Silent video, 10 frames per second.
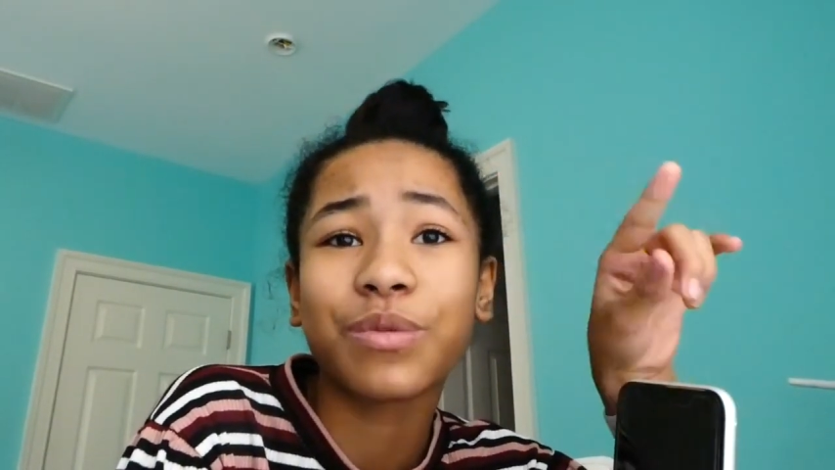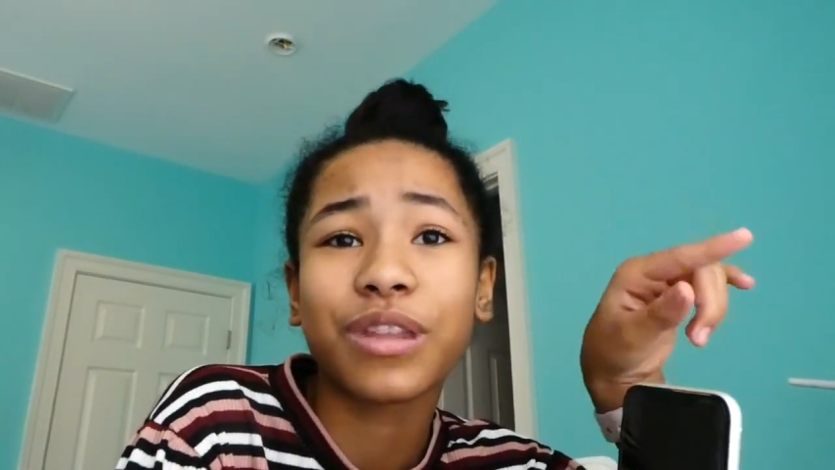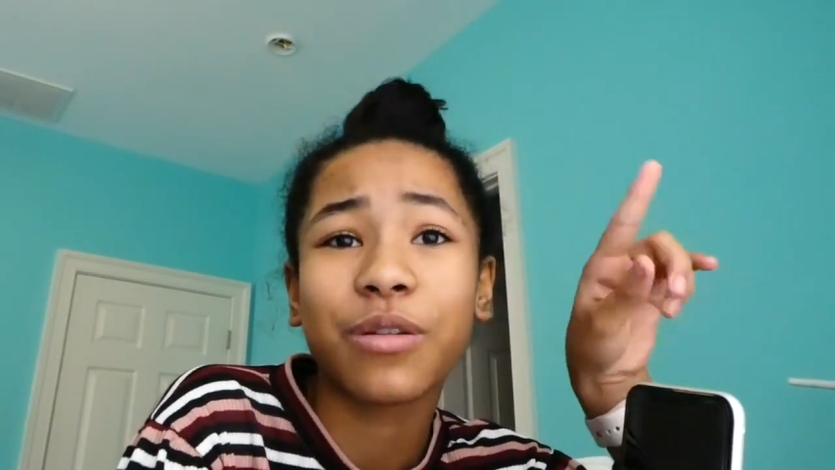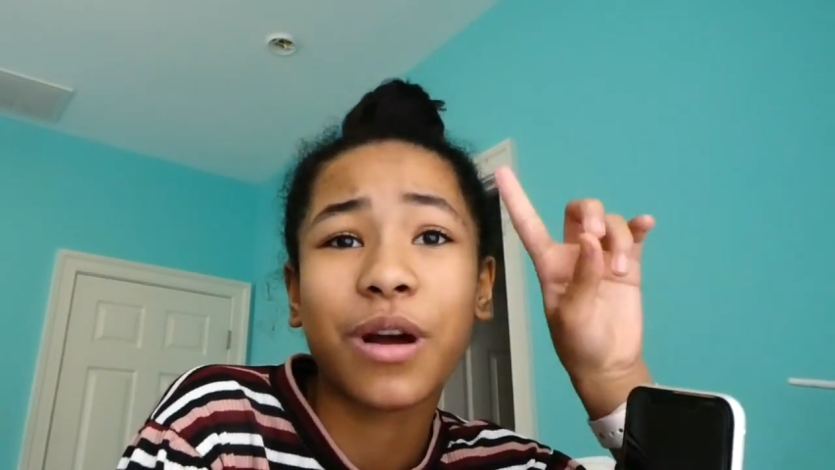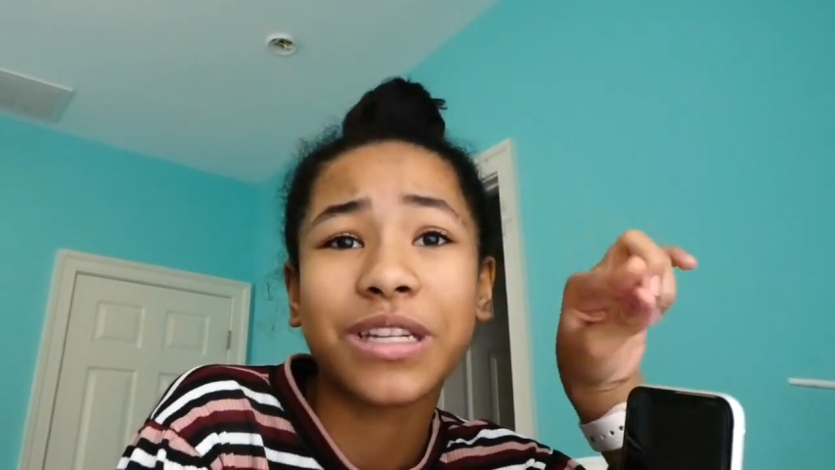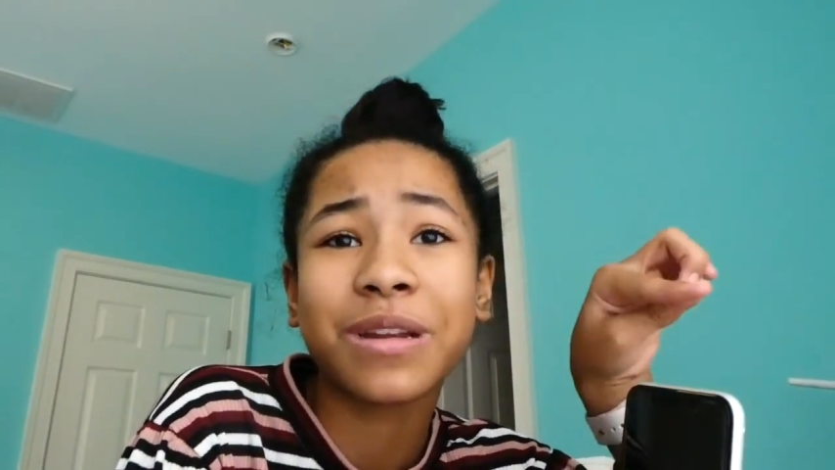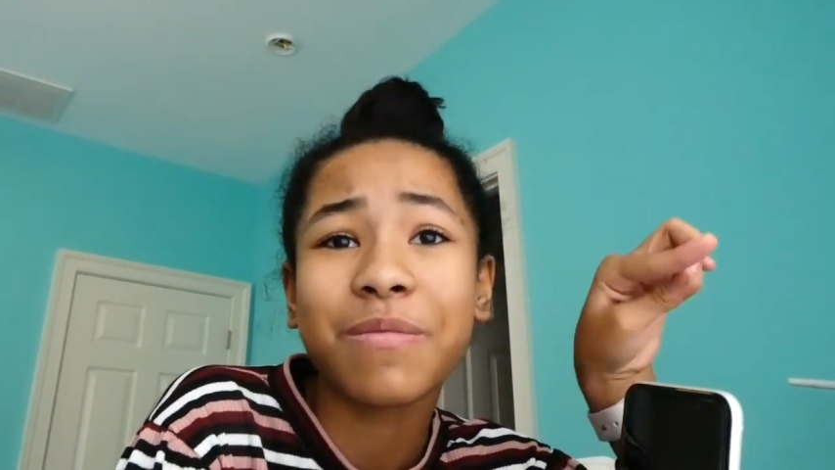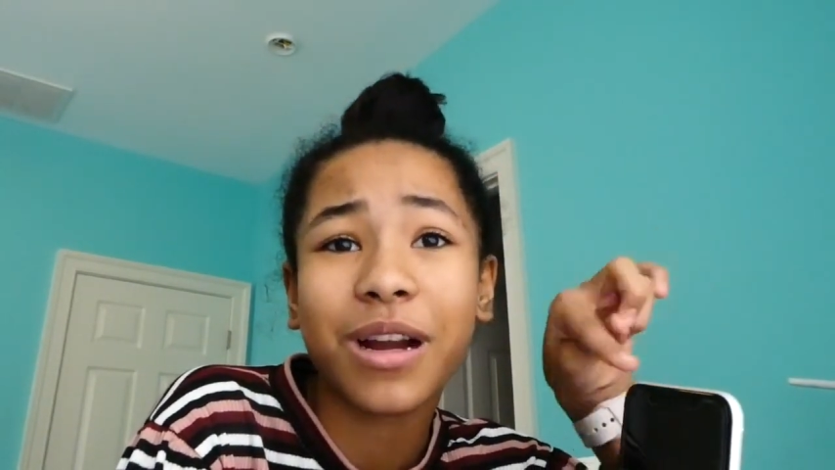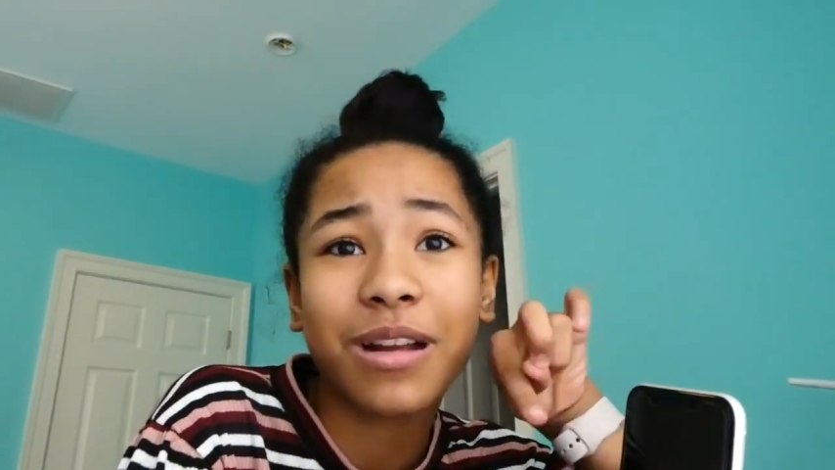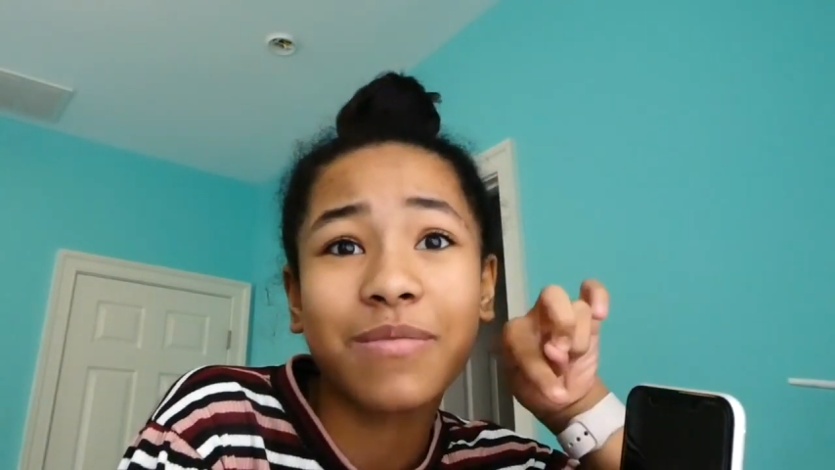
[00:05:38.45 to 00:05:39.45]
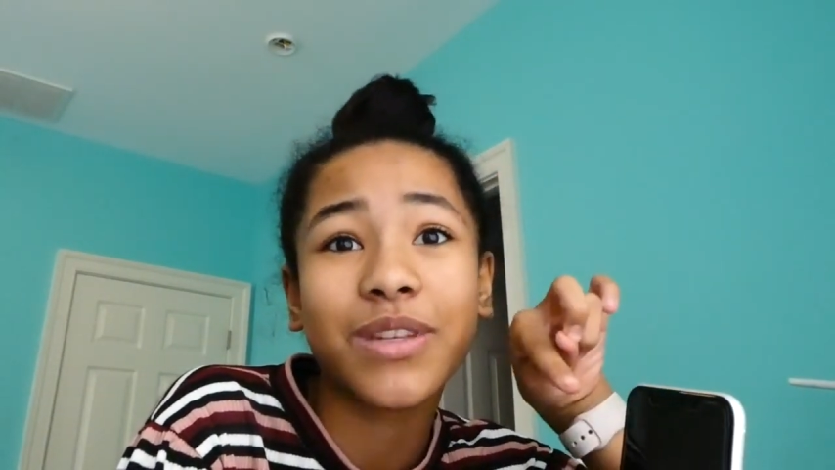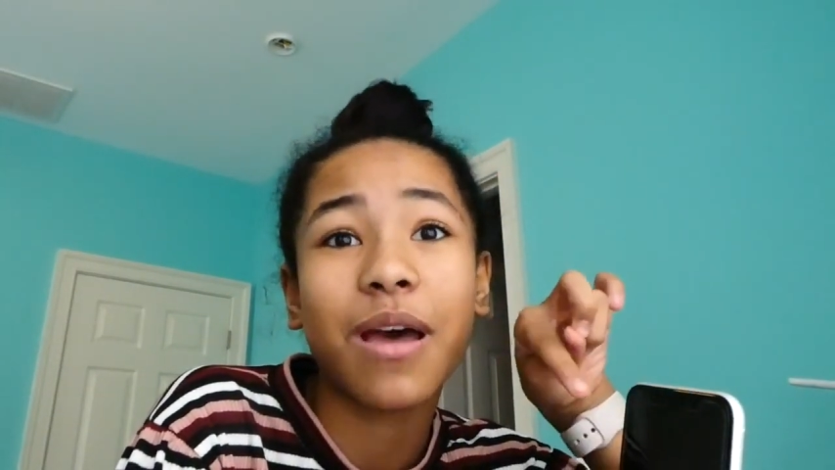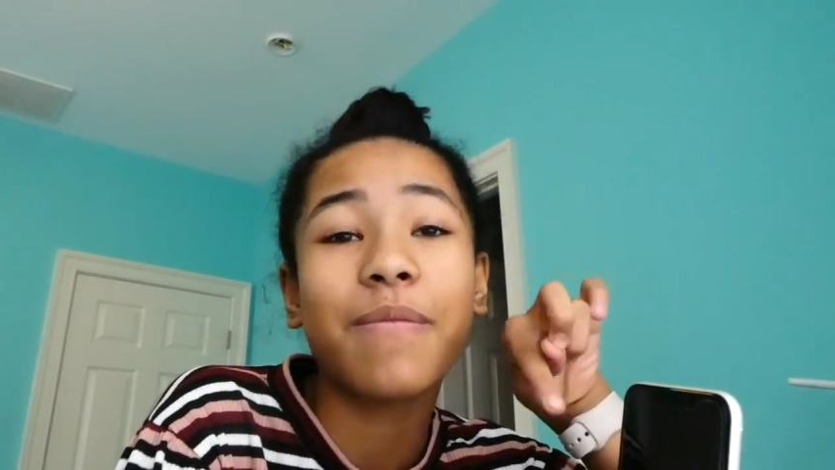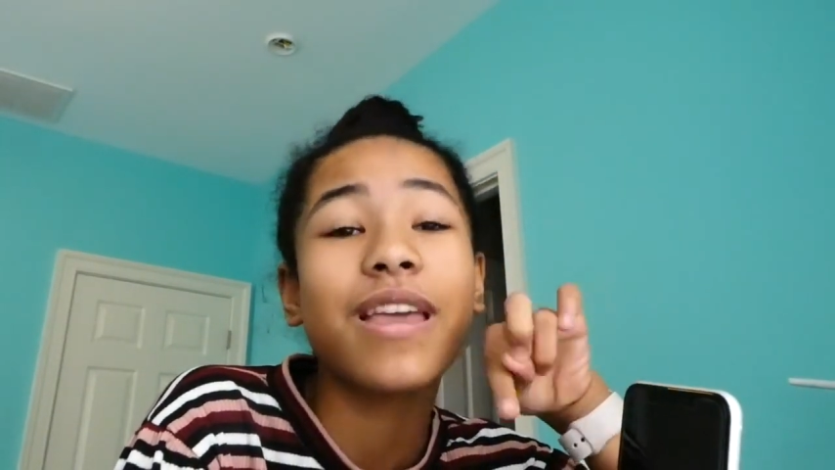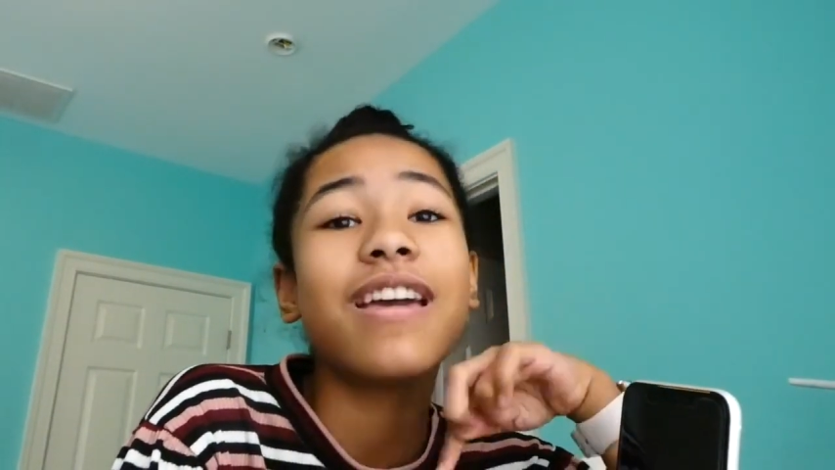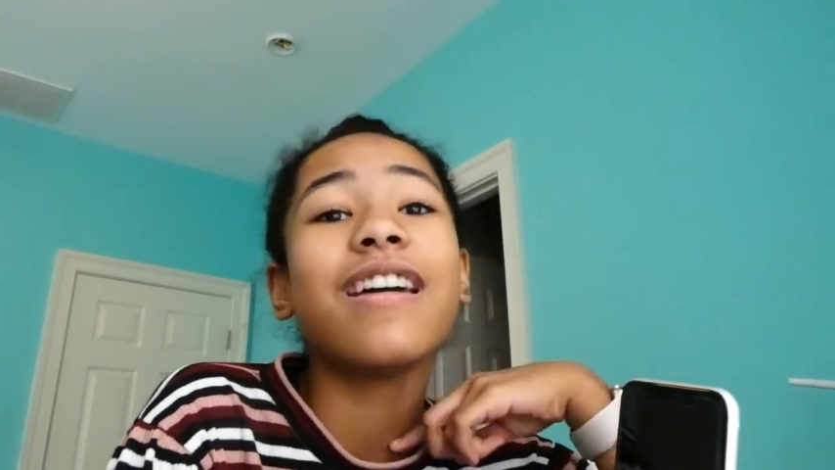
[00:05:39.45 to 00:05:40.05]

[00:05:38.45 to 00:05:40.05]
with the question mark comes up.